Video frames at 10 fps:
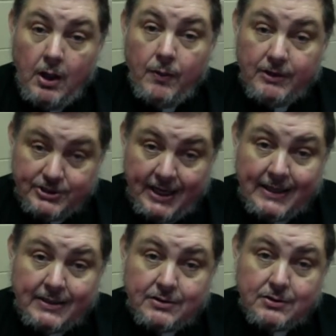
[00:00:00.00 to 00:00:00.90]
The
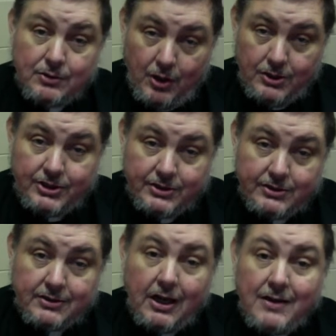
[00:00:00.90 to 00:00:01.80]
second largest
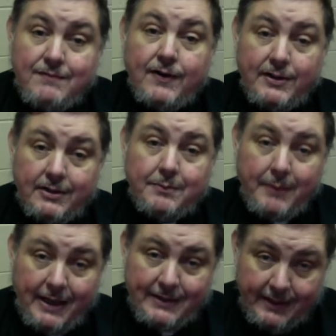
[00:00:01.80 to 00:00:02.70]
unfunded
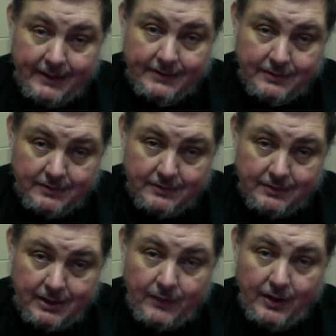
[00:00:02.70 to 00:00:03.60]
mandate
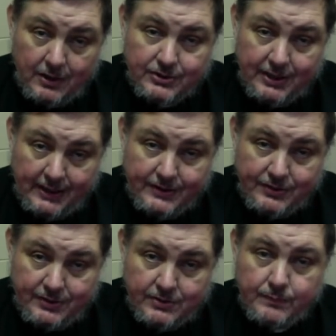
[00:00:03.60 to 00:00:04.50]
in the
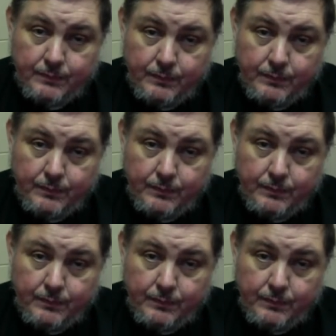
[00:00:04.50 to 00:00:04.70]
Archdiocese